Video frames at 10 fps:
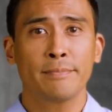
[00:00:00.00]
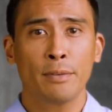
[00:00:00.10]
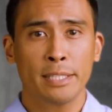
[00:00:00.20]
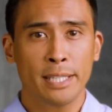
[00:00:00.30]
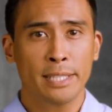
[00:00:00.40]

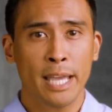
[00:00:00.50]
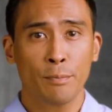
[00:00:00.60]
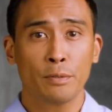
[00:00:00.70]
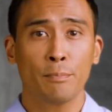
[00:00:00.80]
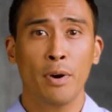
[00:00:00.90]
Reset
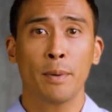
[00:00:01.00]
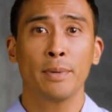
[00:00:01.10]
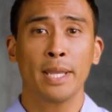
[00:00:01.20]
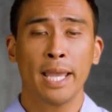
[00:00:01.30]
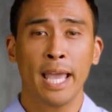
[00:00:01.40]
tables
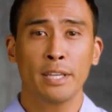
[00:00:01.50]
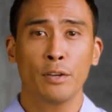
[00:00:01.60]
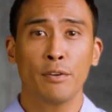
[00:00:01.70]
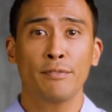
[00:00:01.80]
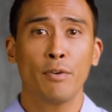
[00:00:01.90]
properly and
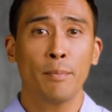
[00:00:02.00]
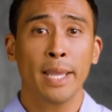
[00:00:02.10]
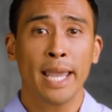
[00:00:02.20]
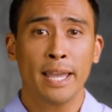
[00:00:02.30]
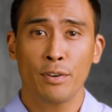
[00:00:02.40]

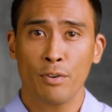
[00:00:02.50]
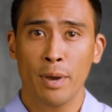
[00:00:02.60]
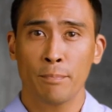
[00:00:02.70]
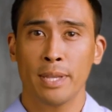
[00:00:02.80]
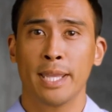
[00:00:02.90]
uniformly and
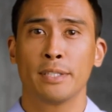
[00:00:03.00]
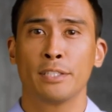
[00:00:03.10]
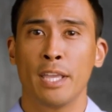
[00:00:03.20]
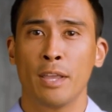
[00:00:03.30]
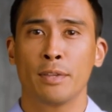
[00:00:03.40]
clean
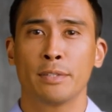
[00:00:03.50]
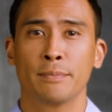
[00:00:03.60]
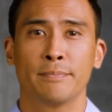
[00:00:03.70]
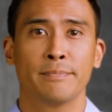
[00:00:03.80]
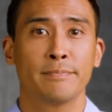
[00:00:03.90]
chairs.
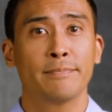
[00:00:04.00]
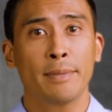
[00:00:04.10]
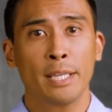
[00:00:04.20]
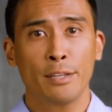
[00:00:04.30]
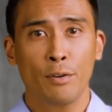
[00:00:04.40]

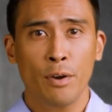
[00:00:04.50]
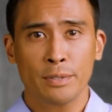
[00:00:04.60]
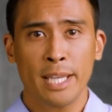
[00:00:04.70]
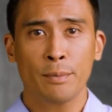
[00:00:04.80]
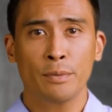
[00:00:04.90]
Make sure all
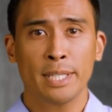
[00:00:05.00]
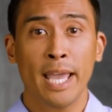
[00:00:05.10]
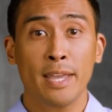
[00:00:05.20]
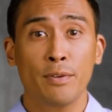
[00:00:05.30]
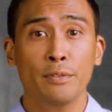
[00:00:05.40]
tables'
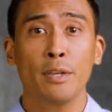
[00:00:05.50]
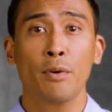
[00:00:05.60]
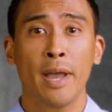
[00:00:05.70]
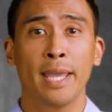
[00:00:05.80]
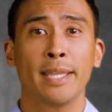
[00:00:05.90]
candles are
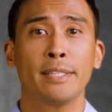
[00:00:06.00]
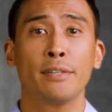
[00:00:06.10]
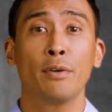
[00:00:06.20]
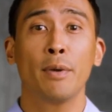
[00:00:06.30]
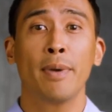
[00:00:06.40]
lighted
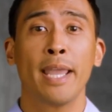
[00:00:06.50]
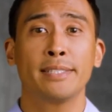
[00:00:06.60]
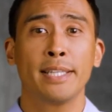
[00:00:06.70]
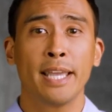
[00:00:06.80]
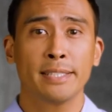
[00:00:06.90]
until the
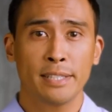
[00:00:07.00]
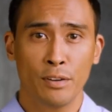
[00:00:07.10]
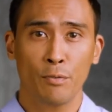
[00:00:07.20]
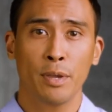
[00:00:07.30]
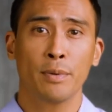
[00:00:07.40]
last guest in
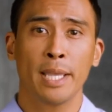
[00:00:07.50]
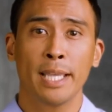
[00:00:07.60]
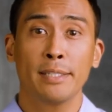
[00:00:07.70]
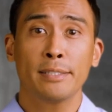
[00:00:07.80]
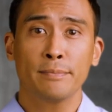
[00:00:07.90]
the room
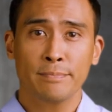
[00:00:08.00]
leaves.